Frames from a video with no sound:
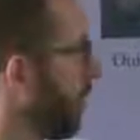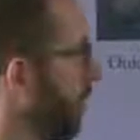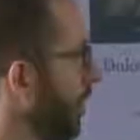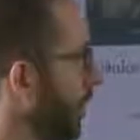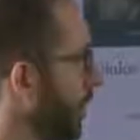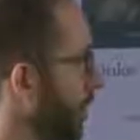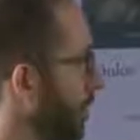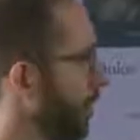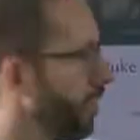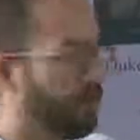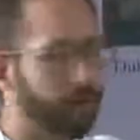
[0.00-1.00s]
um, some
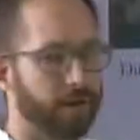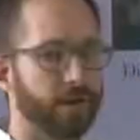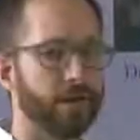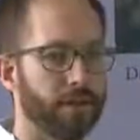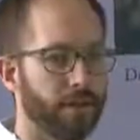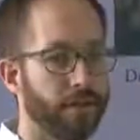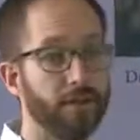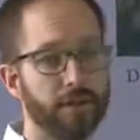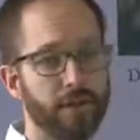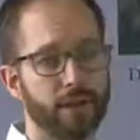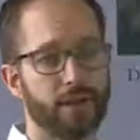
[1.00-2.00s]
news, a
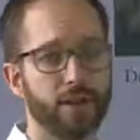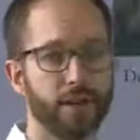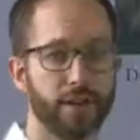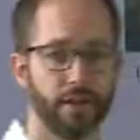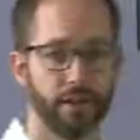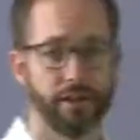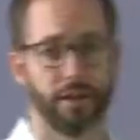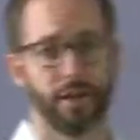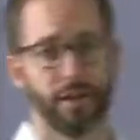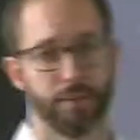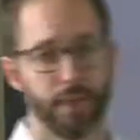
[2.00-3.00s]
news section here that is
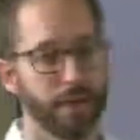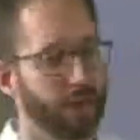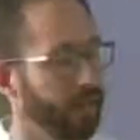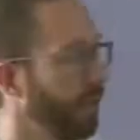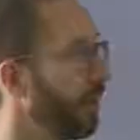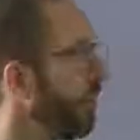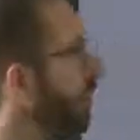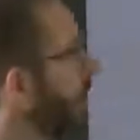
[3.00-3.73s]
updated each